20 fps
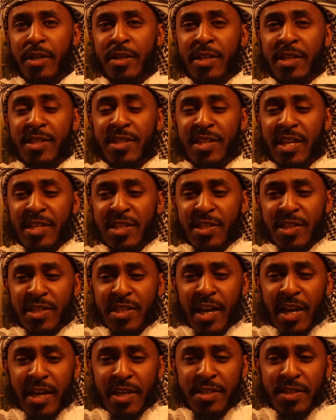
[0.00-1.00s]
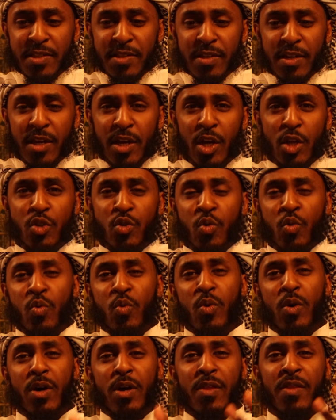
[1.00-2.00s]
Desensitized
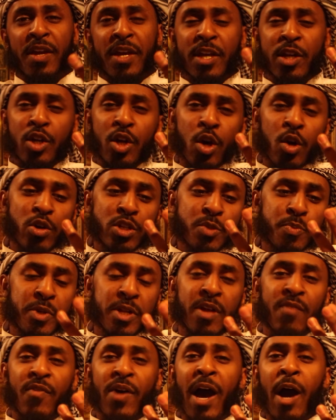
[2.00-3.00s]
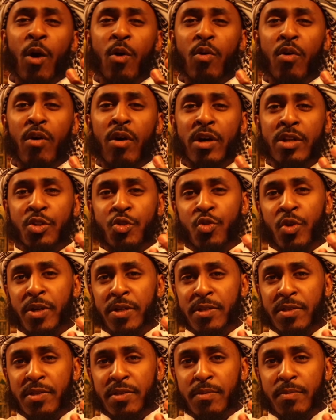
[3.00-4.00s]
to the encouragement of alcohol and
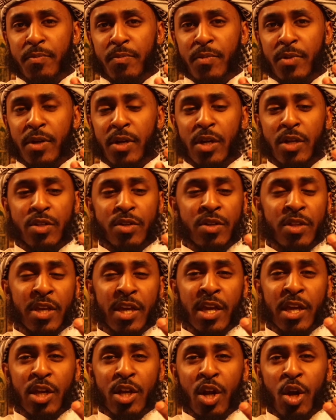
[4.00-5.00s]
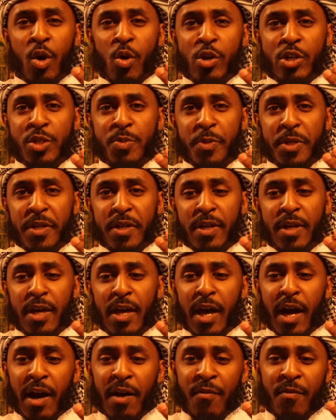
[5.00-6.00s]
drugs, to the encouragement
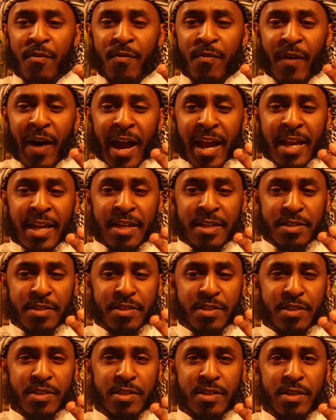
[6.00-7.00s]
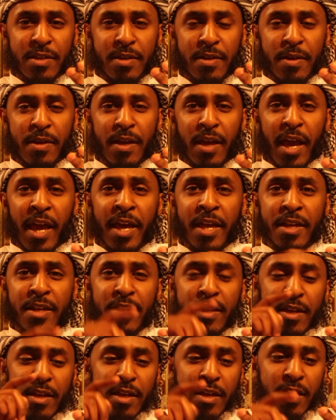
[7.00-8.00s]
of violence
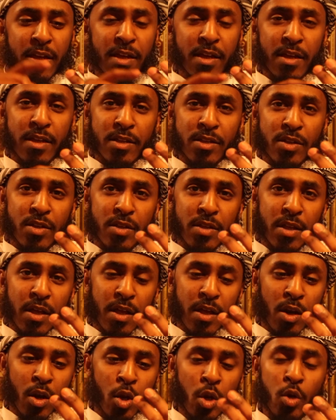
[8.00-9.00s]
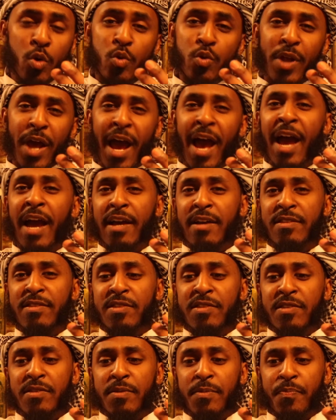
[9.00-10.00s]
and lewd
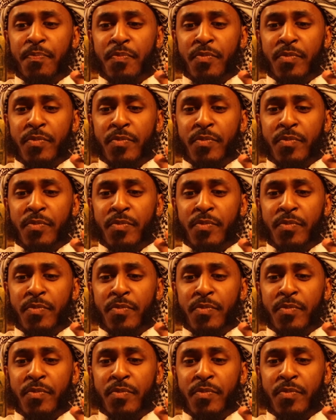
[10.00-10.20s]
acts.